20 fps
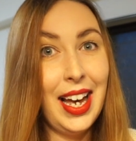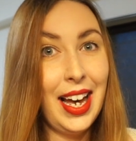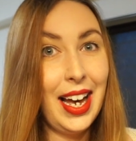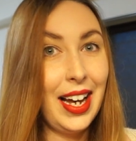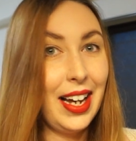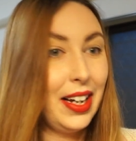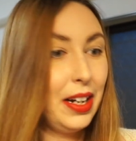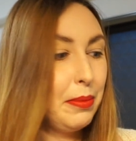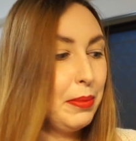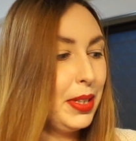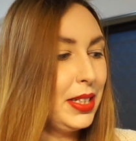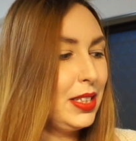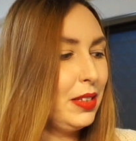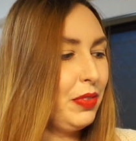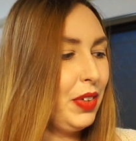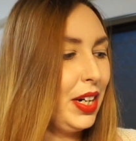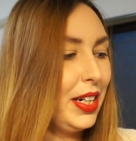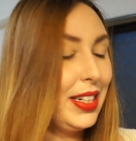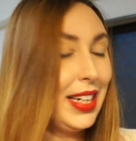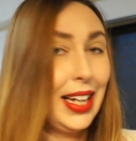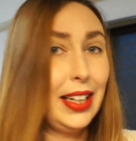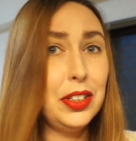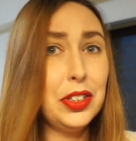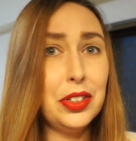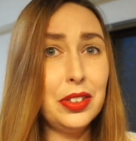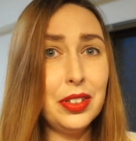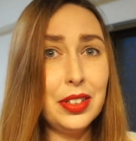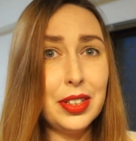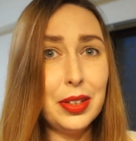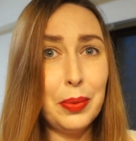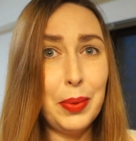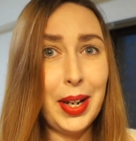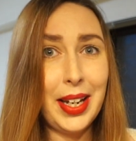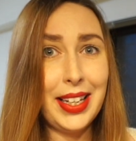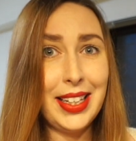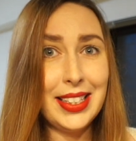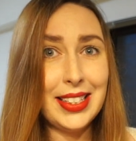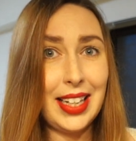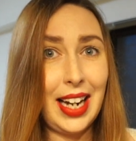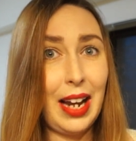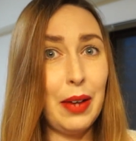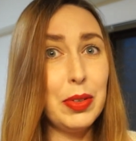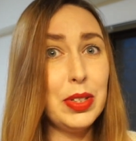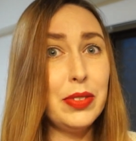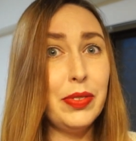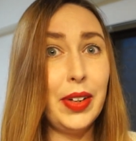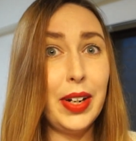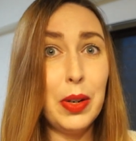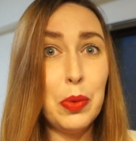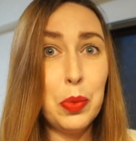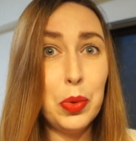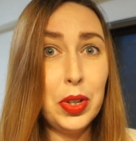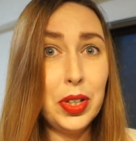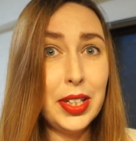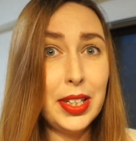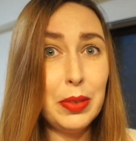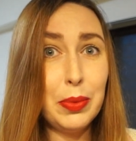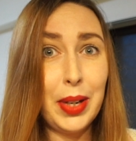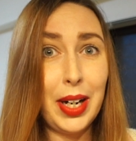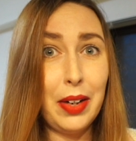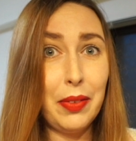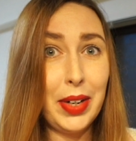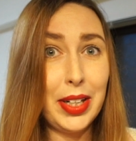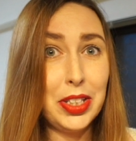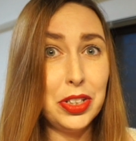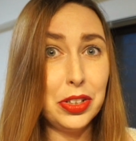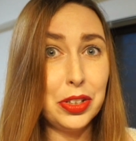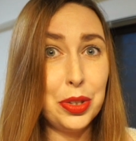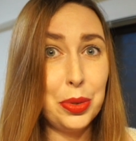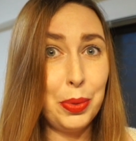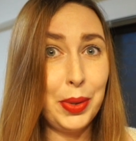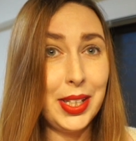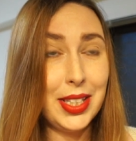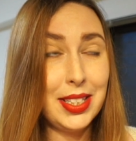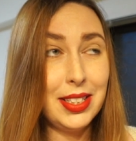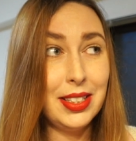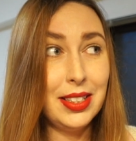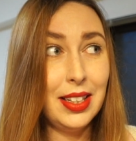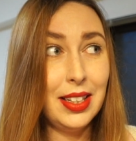It's very natural the way he said, I was very worried when I read your tweet.